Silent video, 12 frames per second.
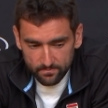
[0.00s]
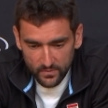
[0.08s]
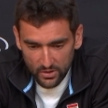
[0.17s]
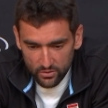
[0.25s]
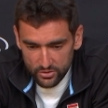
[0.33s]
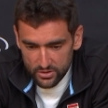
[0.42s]

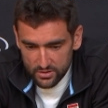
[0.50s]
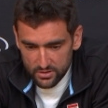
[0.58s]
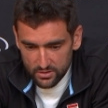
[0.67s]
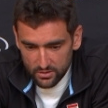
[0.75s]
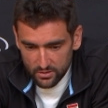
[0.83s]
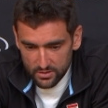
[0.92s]
you know,
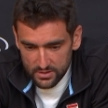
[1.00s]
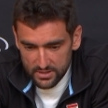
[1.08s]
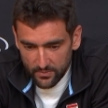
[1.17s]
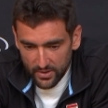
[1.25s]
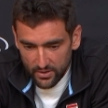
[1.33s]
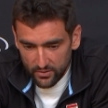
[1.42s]
just in
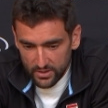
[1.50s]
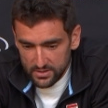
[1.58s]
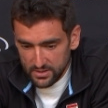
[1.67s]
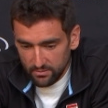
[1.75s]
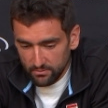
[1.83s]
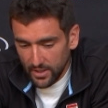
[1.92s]
some
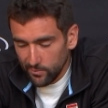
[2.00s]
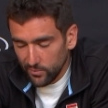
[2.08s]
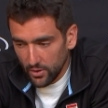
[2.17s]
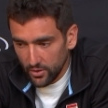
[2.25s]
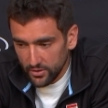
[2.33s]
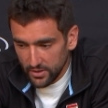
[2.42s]
areas I'm
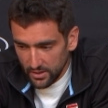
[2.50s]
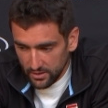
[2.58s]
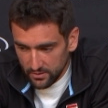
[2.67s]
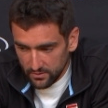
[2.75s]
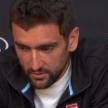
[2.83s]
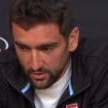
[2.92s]
blocked,
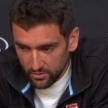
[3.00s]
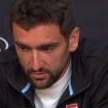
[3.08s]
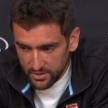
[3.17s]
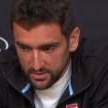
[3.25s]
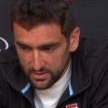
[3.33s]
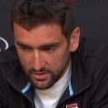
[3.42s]
and you know,
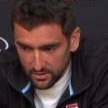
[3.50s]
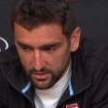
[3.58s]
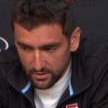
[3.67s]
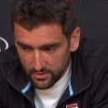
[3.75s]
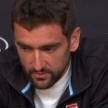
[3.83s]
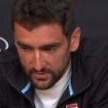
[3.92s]
that's
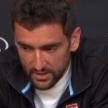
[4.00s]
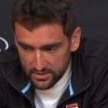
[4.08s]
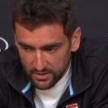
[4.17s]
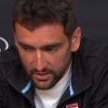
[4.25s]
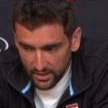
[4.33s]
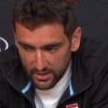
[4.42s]

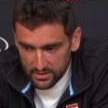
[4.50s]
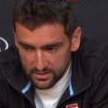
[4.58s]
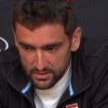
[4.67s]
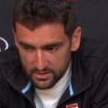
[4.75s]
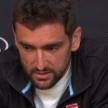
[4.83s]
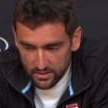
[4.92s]
the case.
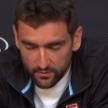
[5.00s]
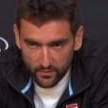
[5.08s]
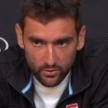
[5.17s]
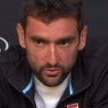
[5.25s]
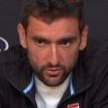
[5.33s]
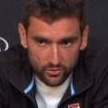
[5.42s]
It's
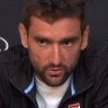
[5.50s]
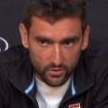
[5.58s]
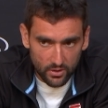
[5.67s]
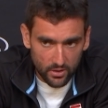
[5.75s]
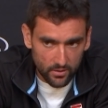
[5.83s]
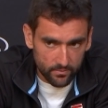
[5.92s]
difficult
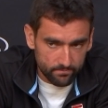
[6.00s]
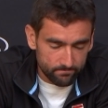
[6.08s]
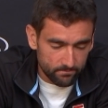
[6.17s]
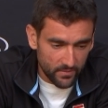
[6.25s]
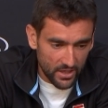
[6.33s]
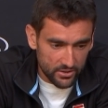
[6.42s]
to
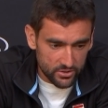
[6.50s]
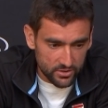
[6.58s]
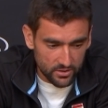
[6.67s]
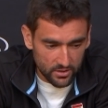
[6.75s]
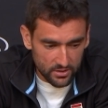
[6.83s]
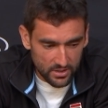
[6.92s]
match
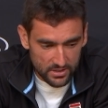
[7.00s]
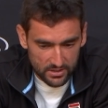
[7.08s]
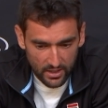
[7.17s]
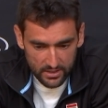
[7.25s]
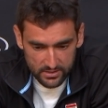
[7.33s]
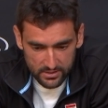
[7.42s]
these
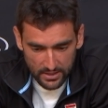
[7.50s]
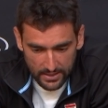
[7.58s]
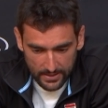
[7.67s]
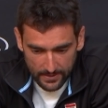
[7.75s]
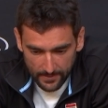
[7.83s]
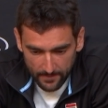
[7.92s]
guys
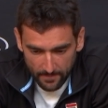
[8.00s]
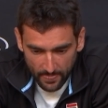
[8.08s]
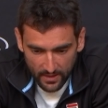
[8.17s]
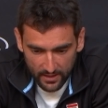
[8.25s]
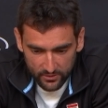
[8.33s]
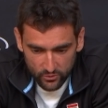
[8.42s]

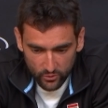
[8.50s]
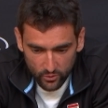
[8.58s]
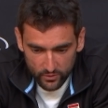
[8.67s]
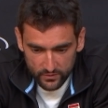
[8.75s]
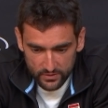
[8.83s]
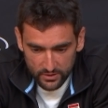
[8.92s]
and to
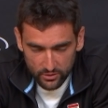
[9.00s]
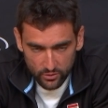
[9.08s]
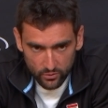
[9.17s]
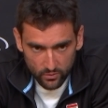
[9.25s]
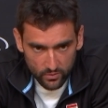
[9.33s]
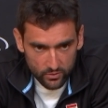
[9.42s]

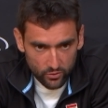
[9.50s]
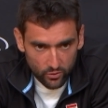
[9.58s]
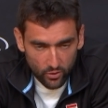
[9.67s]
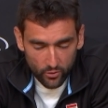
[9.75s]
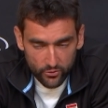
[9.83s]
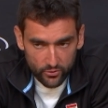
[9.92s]
continue to
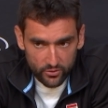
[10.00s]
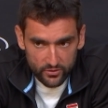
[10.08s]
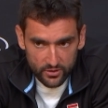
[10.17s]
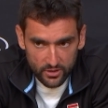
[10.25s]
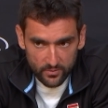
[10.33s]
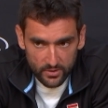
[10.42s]
go through the
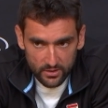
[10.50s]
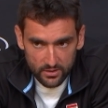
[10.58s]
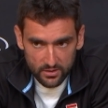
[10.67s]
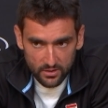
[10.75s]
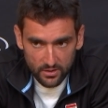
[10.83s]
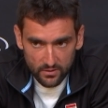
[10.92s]

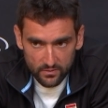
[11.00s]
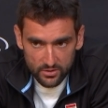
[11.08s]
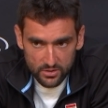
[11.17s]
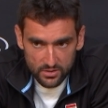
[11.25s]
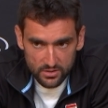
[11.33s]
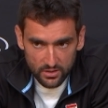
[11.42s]
tournament with
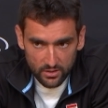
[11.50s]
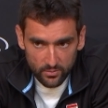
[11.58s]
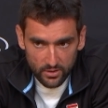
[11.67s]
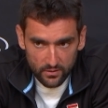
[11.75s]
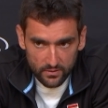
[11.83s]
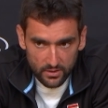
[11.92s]
just a little
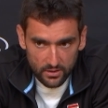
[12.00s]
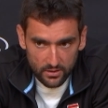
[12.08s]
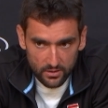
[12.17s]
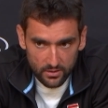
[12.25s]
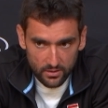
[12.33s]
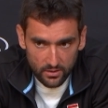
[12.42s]
bit of a
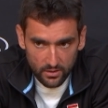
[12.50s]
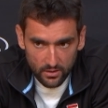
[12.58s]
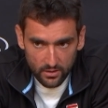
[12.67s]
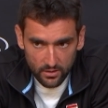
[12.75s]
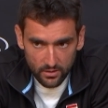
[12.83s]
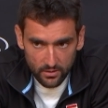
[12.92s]

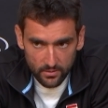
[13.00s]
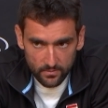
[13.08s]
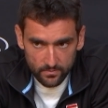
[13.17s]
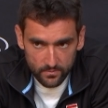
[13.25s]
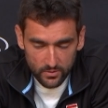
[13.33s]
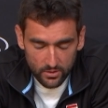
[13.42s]

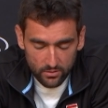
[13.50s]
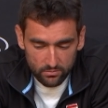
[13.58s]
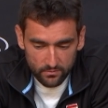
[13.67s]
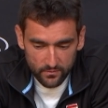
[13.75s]
you know,